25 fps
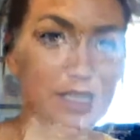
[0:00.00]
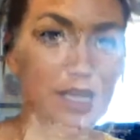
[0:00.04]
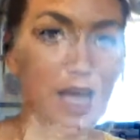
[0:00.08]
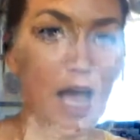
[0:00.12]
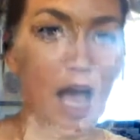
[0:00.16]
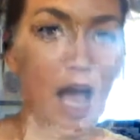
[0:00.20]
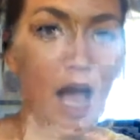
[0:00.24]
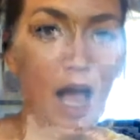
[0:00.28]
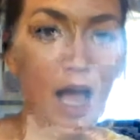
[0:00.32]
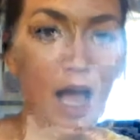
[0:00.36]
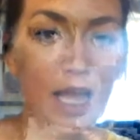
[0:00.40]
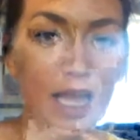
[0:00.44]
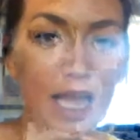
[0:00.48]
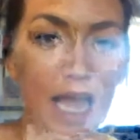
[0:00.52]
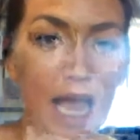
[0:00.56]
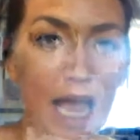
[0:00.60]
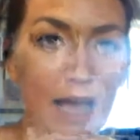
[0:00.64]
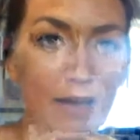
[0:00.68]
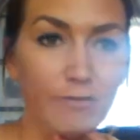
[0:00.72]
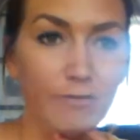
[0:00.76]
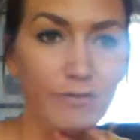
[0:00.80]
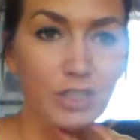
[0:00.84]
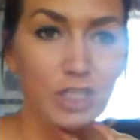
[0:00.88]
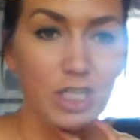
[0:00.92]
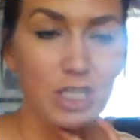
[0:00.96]
I
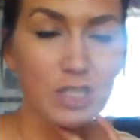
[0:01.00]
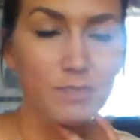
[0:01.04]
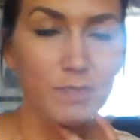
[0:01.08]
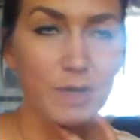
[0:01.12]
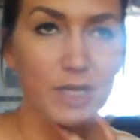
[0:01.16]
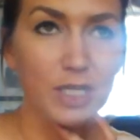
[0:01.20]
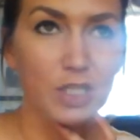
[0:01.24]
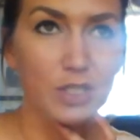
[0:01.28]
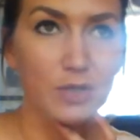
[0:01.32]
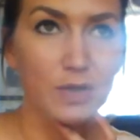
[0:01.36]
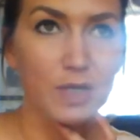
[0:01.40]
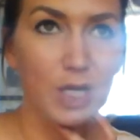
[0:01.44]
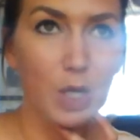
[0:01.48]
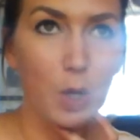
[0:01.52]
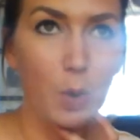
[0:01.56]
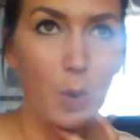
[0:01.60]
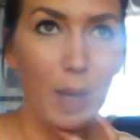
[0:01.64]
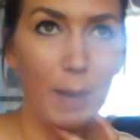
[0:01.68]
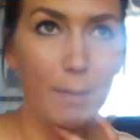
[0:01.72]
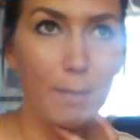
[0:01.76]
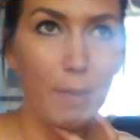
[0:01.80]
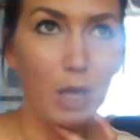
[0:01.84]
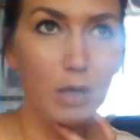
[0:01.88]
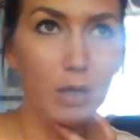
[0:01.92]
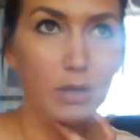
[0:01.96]
have just been doing a quick
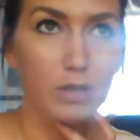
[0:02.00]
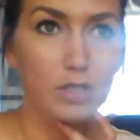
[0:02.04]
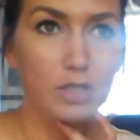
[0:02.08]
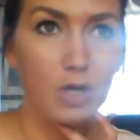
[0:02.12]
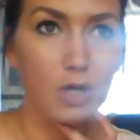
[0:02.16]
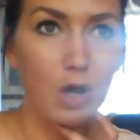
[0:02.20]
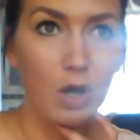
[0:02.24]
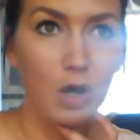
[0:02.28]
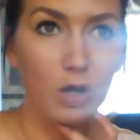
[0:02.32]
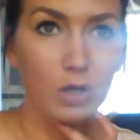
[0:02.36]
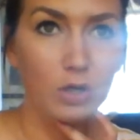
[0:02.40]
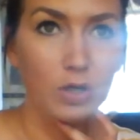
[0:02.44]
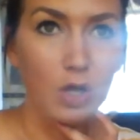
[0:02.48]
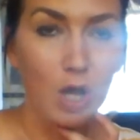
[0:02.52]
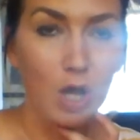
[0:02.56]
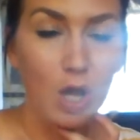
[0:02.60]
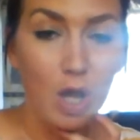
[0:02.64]
post on